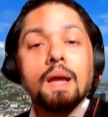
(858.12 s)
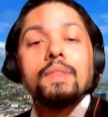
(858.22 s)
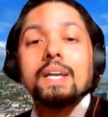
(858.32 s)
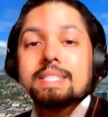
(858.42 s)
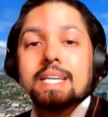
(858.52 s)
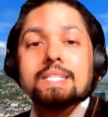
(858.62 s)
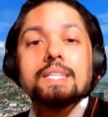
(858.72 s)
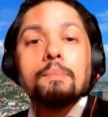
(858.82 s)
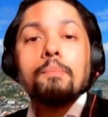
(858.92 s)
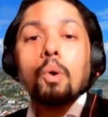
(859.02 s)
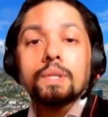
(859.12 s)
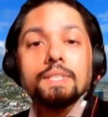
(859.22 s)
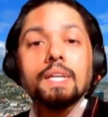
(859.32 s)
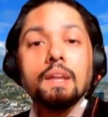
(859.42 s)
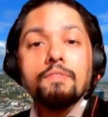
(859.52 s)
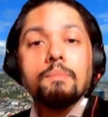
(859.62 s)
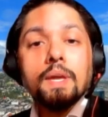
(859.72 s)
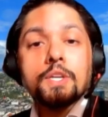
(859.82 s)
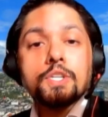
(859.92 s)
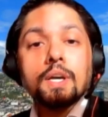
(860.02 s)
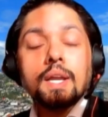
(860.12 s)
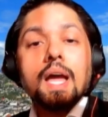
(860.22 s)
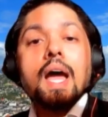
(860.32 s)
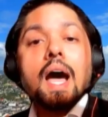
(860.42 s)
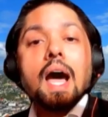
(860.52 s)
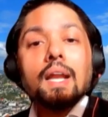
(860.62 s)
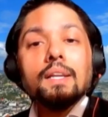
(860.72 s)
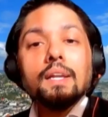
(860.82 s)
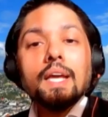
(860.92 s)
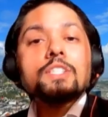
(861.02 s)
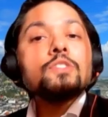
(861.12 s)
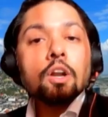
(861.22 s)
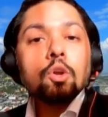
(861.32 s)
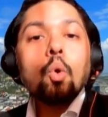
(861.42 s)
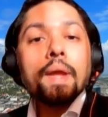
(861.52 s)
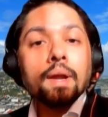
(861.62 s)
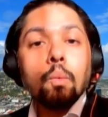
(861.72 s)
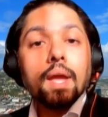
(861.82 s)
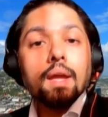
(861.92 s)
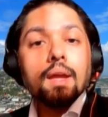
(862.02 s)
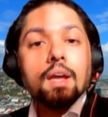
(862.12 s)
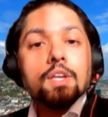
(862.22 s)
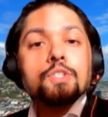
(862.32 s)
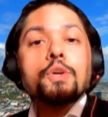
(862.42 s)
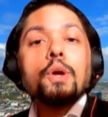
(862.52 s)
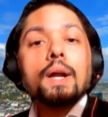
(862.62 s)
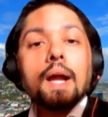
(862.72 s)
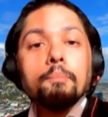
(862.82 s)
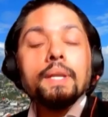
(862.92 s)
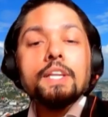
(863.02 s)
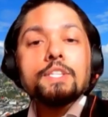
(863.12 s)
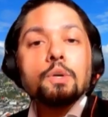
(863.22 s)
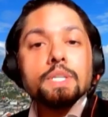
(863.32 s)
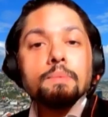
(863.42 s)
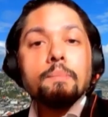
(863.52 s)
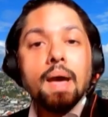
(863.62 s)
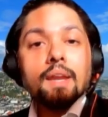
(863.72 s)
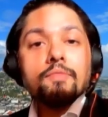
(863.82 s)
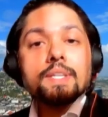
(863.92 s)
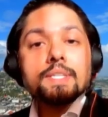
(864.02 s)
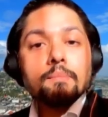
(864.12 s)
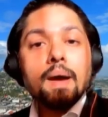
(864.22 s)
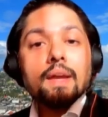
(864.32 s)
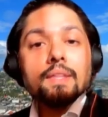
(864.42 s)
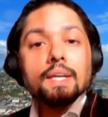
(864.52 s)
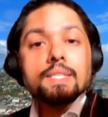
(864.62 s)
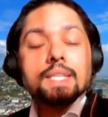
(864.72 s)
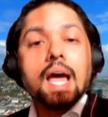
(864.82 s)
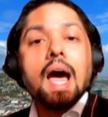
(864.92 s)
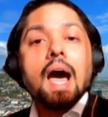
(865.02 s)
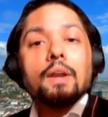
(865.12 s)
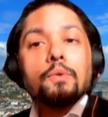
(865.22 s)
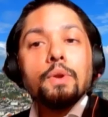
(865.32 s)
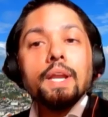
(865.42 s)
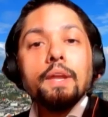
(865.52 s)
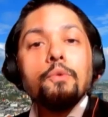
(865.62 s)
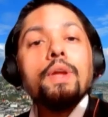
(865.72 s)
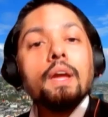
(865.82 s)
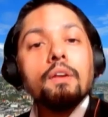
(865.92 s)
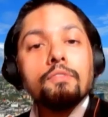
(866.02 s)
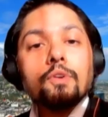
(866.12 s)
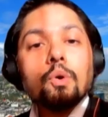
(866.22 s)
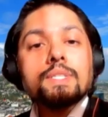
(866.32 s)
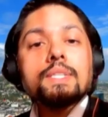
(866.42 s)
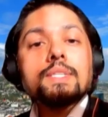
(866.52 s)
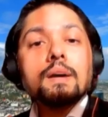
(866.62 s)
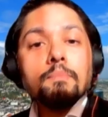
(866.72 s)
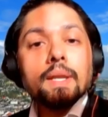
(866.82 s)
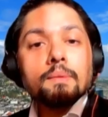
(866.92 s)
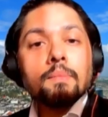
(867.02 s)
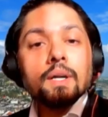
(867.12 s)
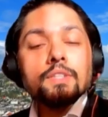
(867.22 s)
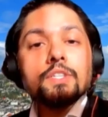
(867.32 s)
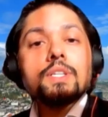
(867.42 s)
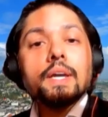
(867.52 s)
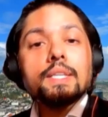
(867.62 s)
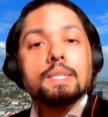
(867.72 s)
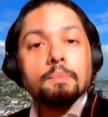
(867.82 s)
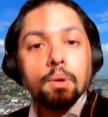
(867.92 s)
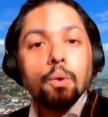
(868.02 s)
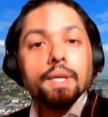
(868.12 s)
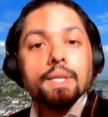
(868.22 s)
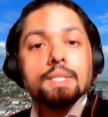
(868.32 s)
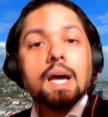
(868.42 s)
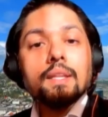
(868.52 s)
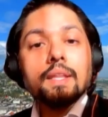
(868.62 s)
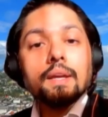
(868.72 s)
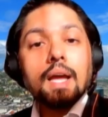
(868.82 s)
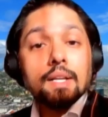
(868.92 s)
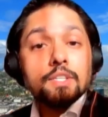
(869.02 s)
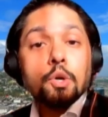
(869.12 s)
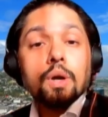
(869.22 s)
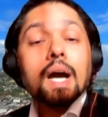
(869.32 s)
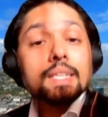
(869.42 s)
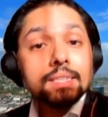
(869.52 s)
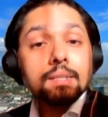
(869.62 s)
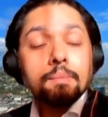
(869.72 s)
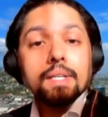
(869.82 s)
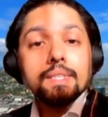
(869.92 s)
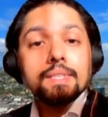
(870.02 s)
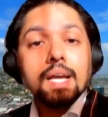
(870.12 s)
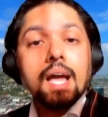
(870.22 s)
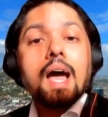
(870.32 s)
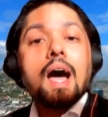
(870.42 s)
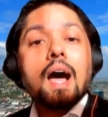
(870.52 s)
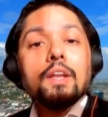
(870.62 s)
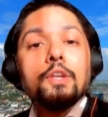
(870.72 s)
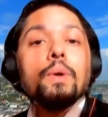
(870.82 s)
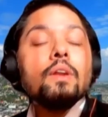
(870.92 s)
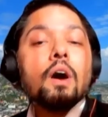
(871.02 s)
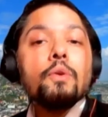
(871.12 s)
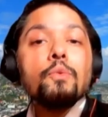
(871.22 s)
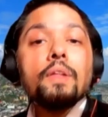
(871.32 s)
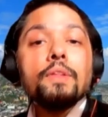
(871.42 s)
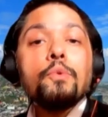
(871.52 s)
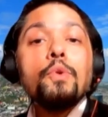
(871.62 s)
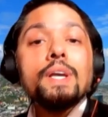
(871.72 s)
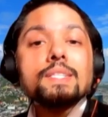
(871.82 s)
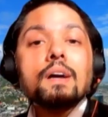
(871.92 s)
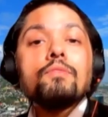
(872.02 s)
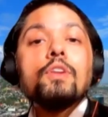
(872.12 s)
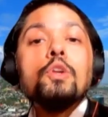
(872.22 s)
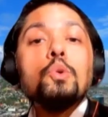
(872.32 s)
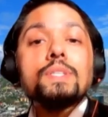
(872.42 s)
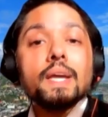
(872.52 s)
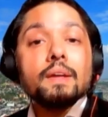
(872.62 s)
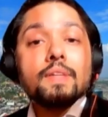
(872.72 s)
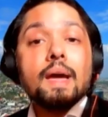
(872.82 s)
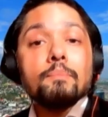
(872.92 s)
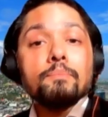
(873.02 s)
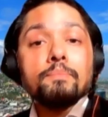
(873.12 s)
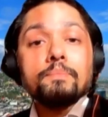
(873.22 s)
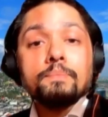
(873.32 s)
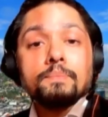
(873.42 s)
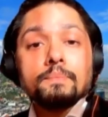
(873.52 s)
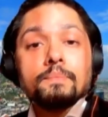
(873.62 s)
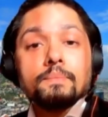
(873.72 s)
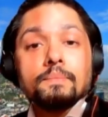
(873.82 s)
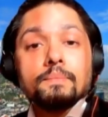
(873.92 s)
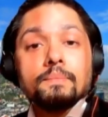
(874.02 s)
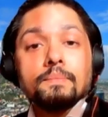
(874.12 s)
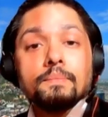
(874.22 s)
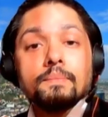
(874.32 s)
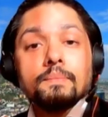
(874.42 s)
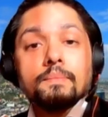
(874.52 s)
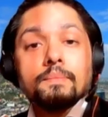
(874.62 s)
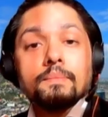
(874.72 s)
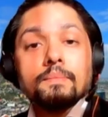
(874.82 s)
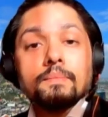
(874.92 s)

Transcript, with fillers: because this is important information and it's not going away. So your company is going to be benefited by this and really reinforce its commitment to its employees and, the, and your customers, and you will not run the risk of losing them. President Hanamji,